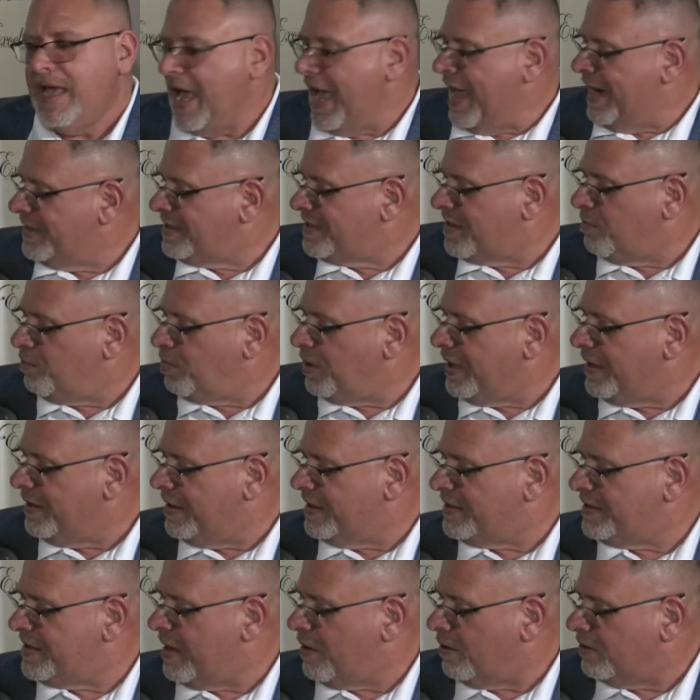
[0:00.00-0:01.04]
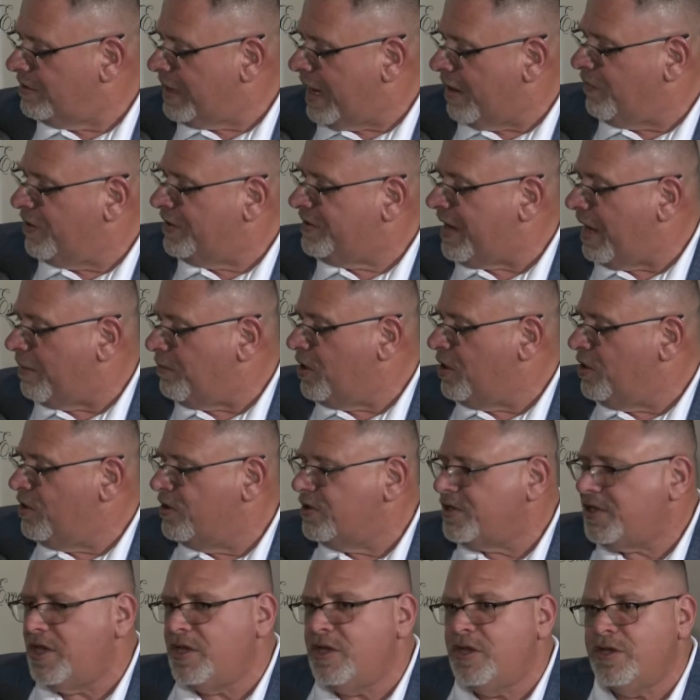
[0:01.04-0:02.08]
and it's completely sealed. Every time you
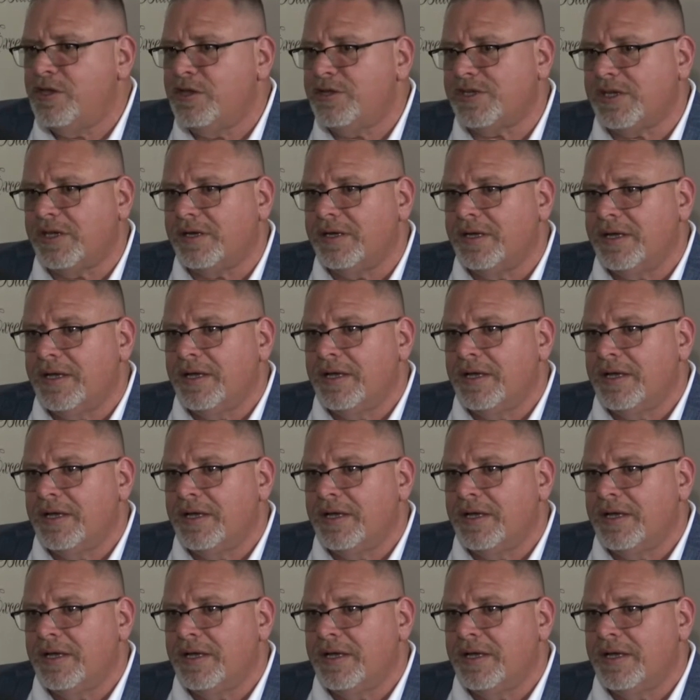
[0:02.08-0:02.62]
use it, you use it.